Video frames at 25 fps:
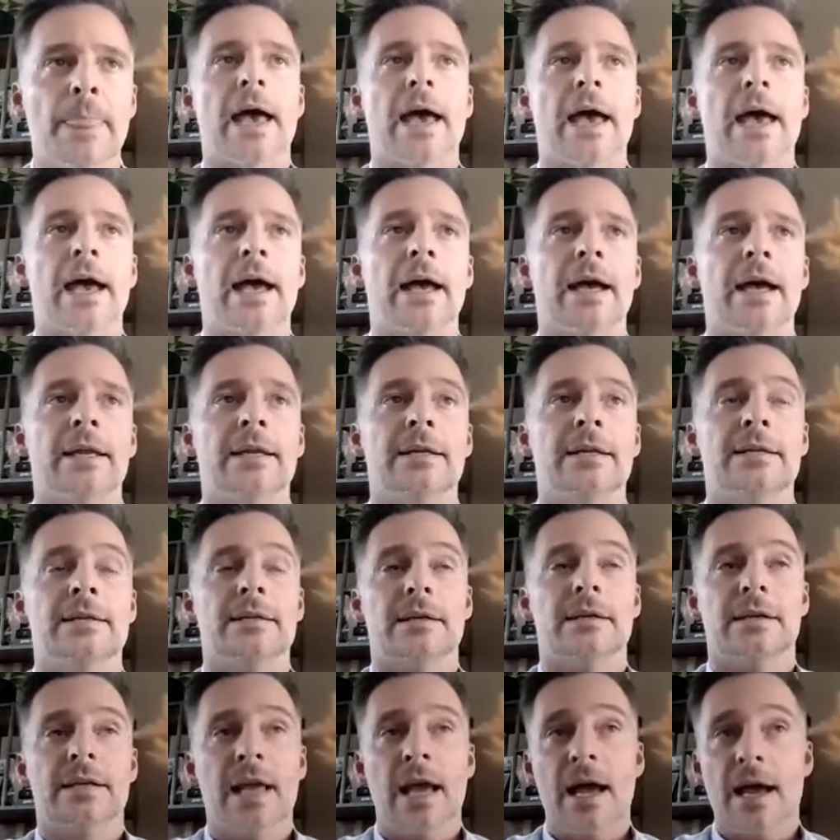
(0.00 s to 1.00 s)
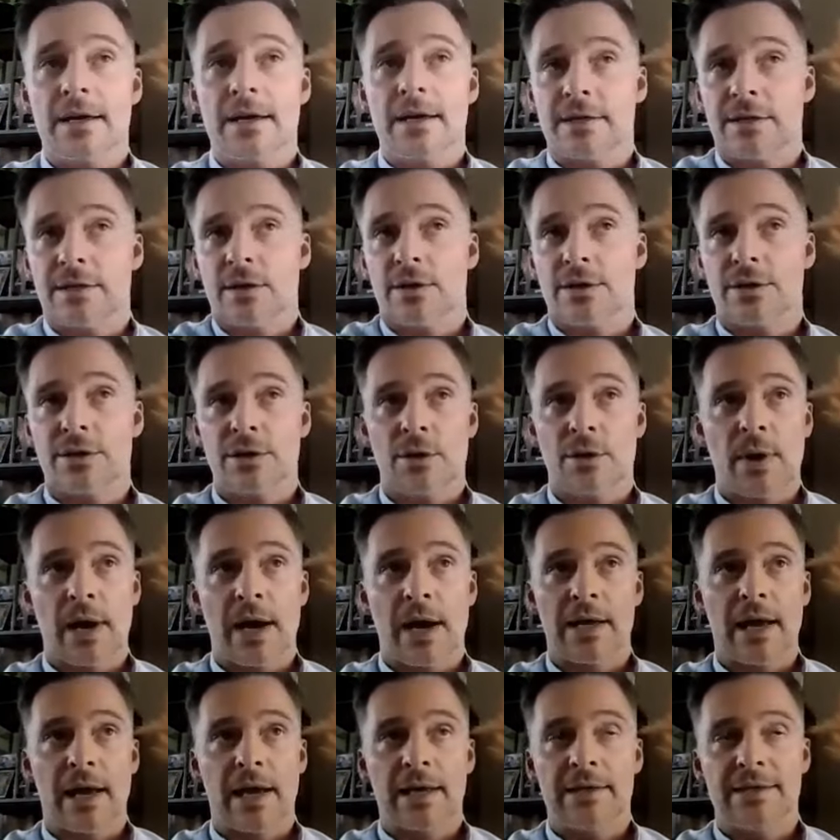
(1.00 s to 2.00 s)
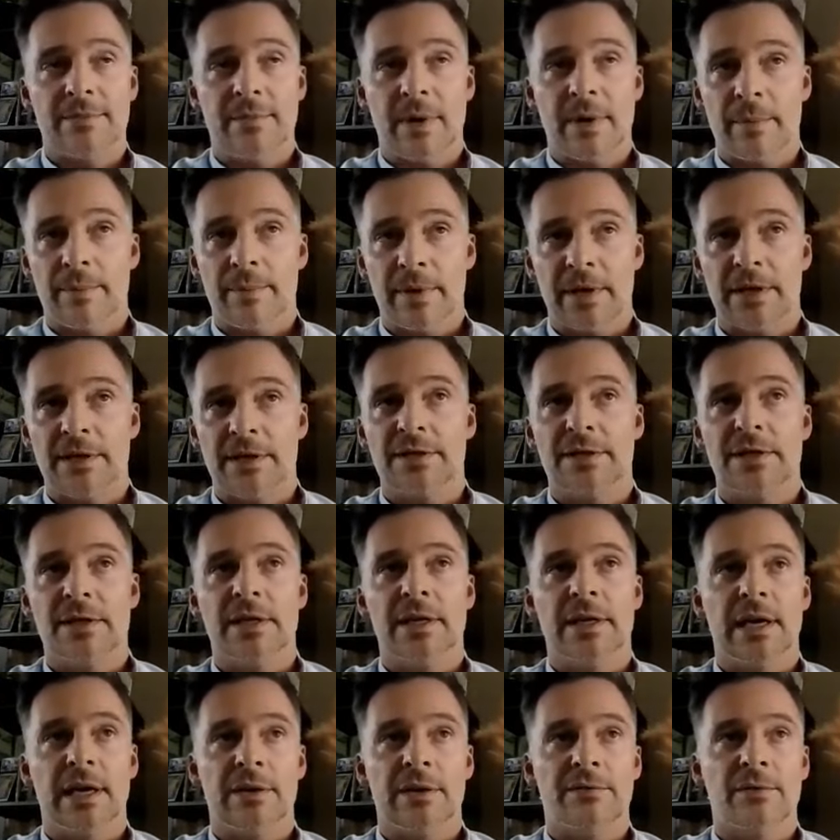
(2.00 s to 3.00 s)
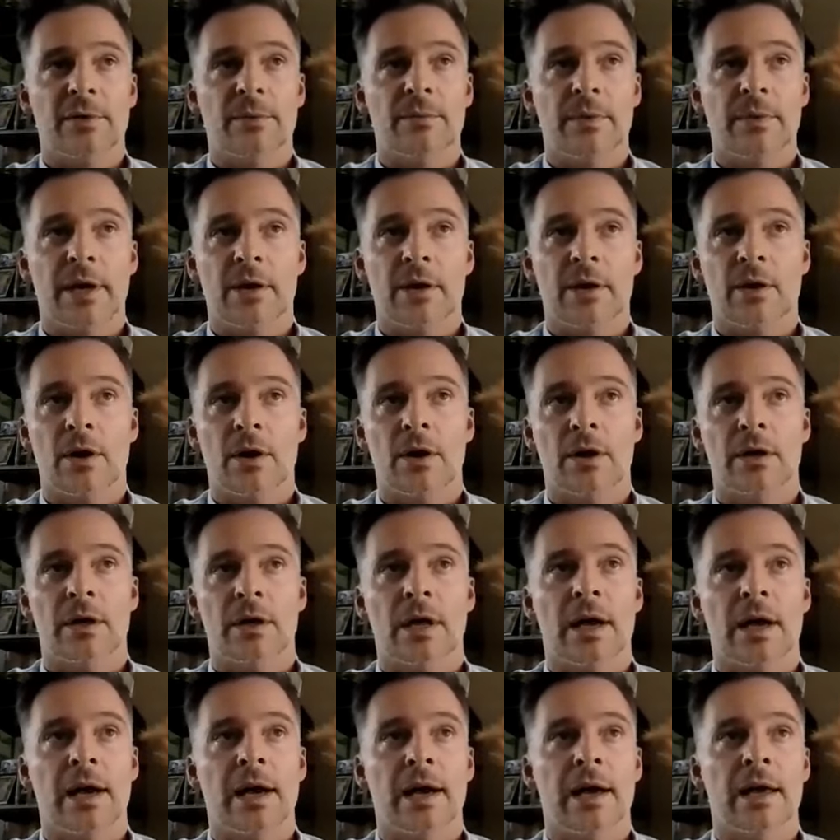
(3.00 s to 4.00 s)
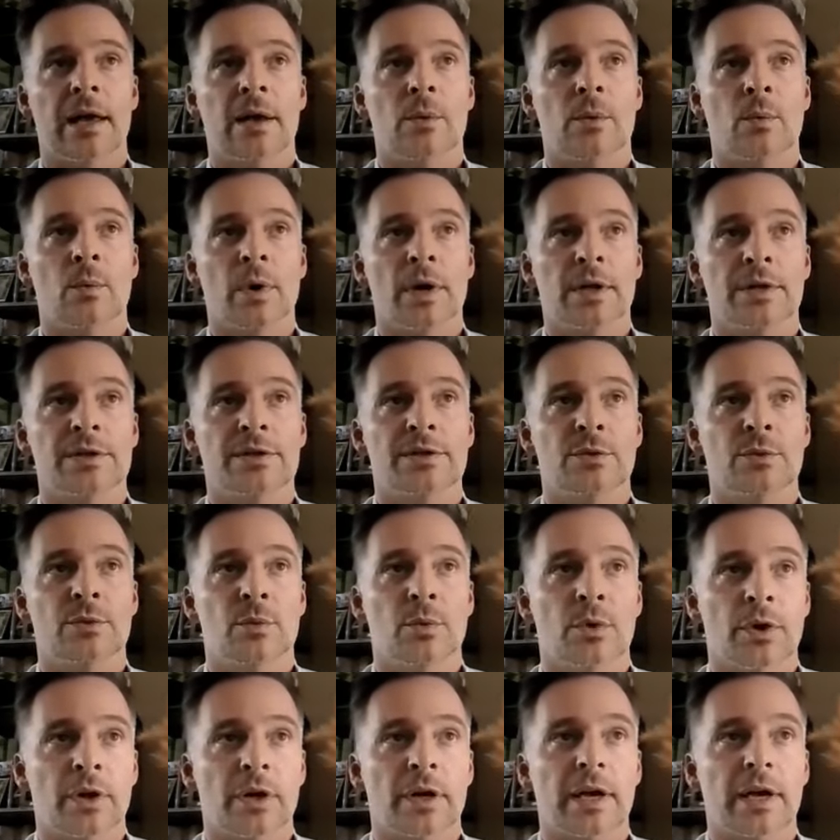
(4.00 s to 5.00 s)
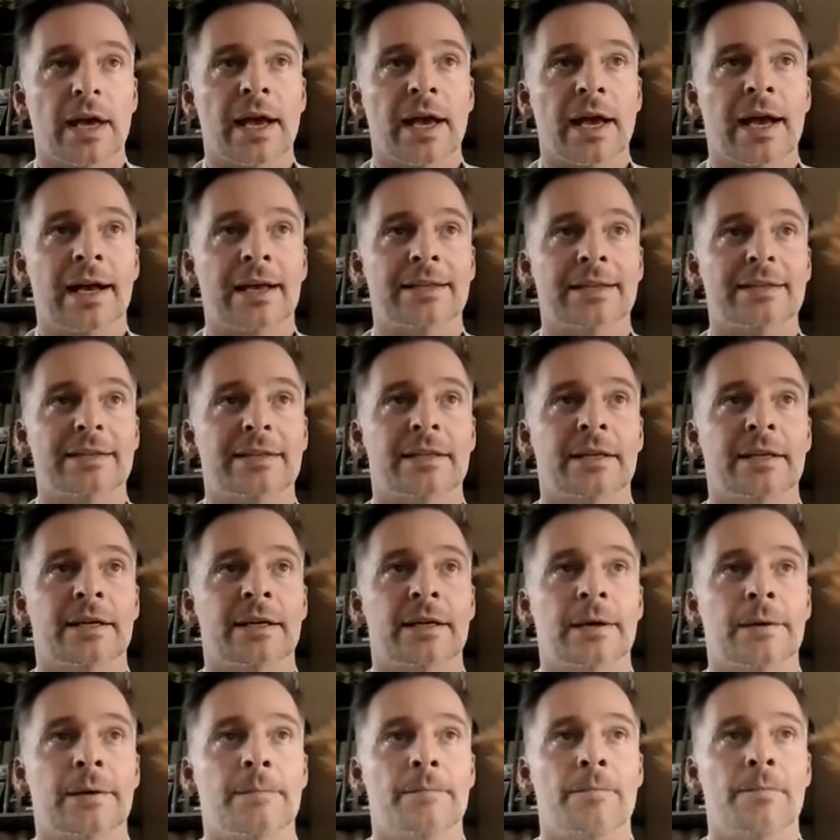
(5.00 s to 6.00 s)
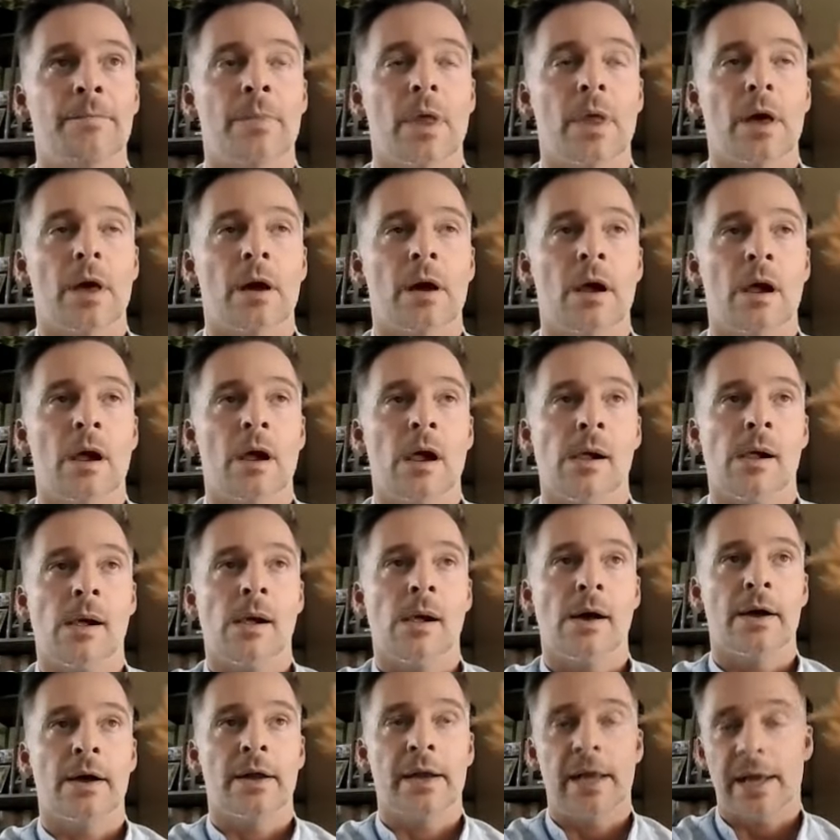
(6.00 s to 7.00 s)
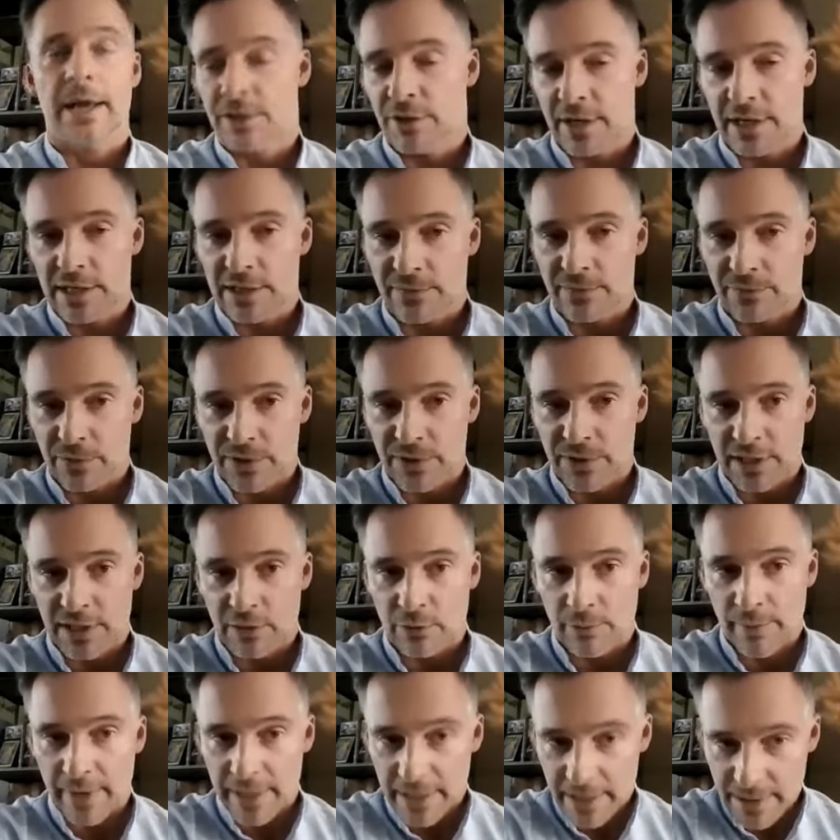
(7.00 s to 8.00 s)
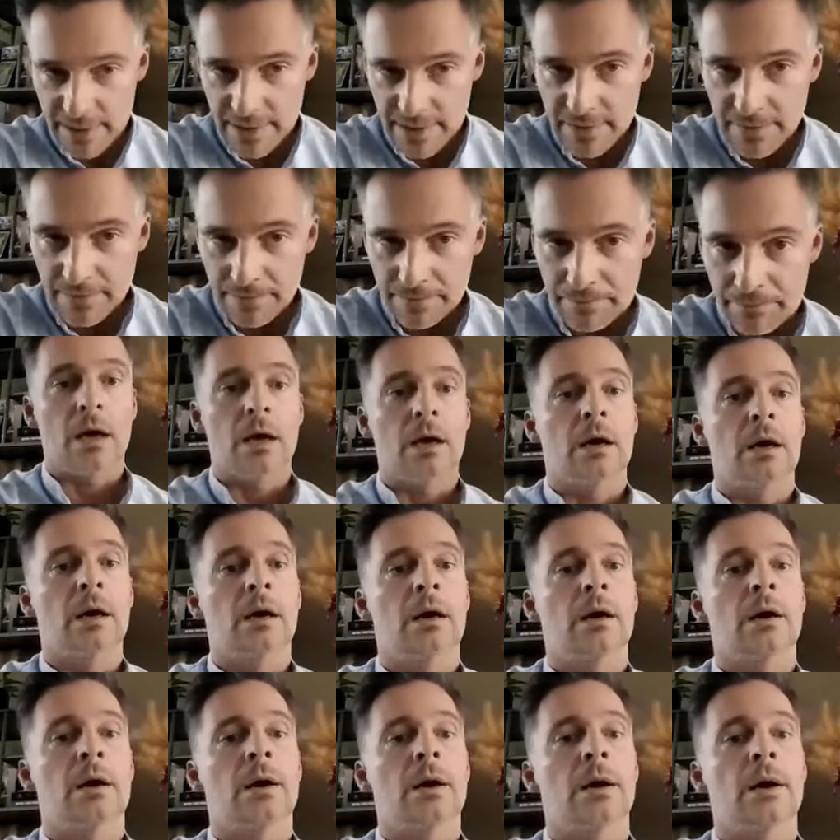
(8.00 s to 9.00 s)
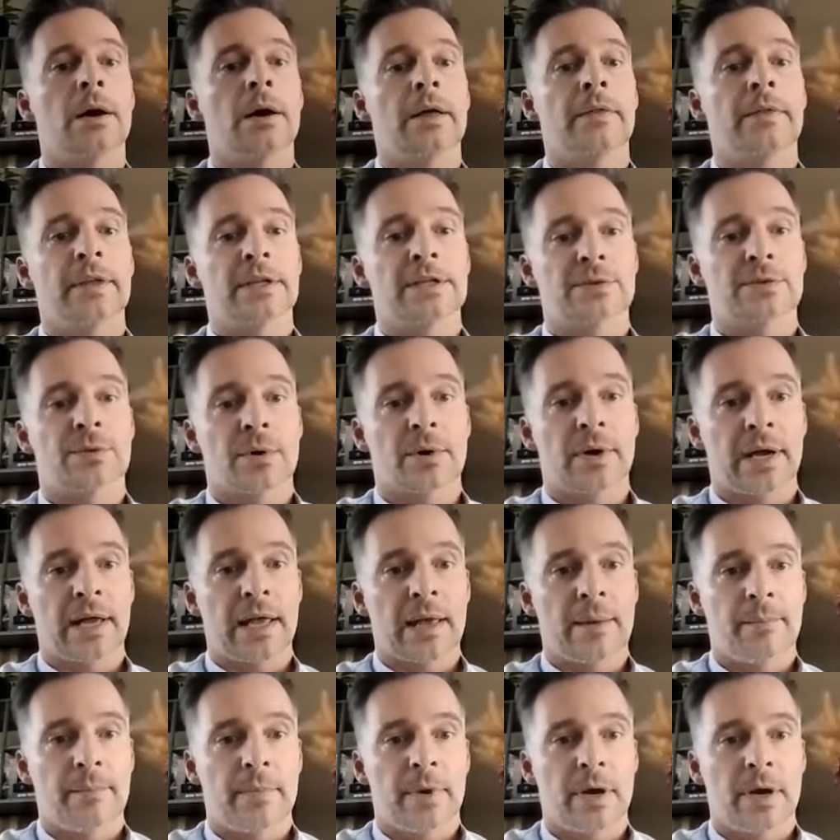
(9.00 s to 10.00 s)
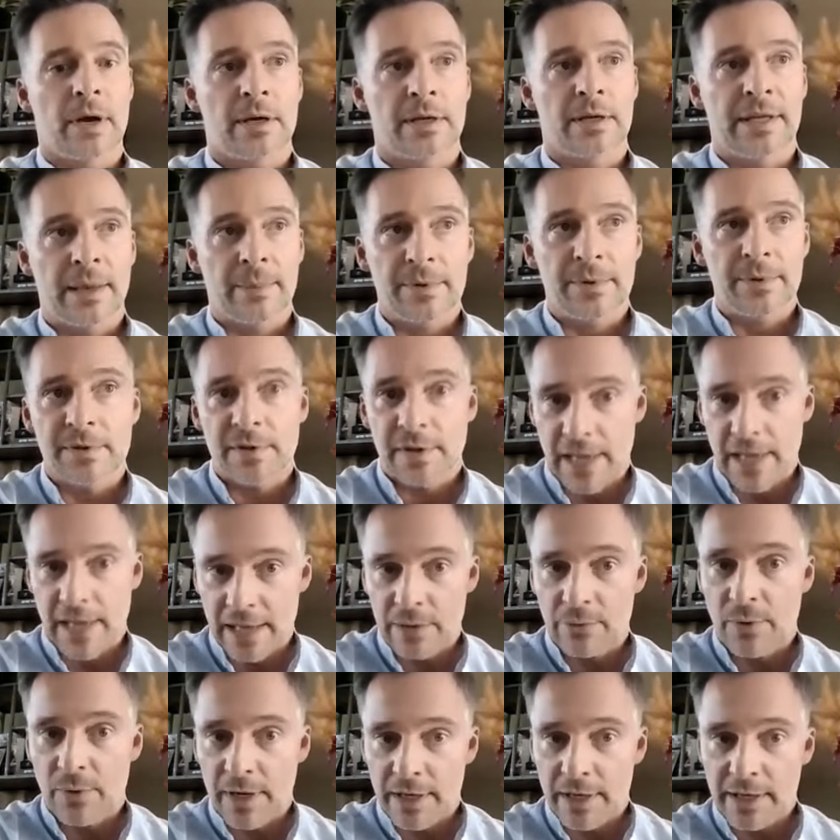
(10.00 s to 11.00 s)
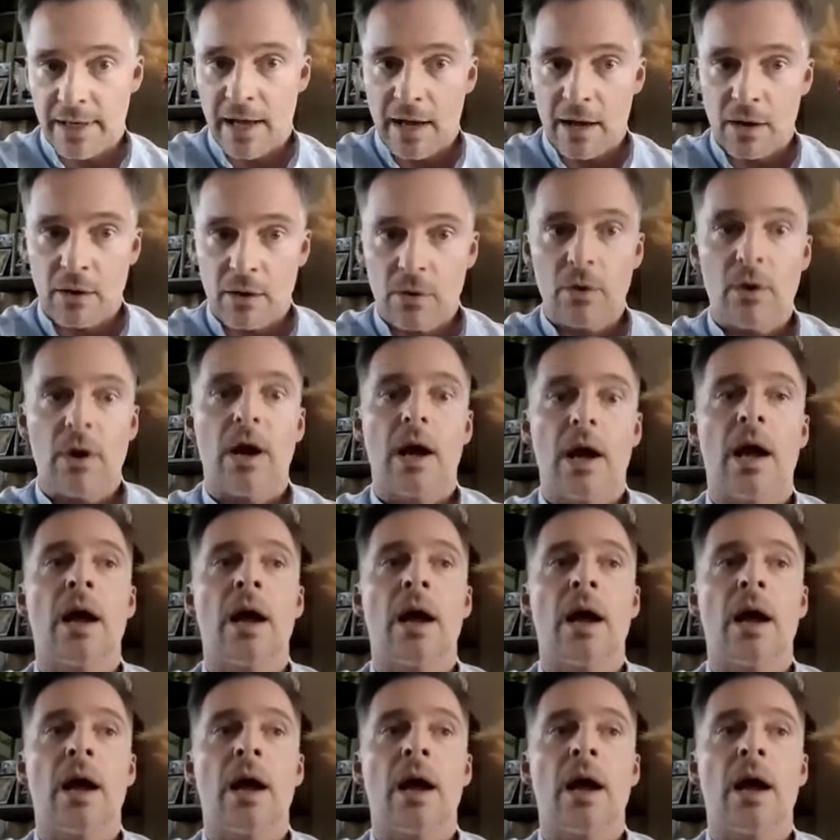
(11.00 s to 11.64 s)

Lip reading: And yeah, so I did my PhD, and from there on, I went to work at an education for general medicine, and that's where I am a deputy head right now.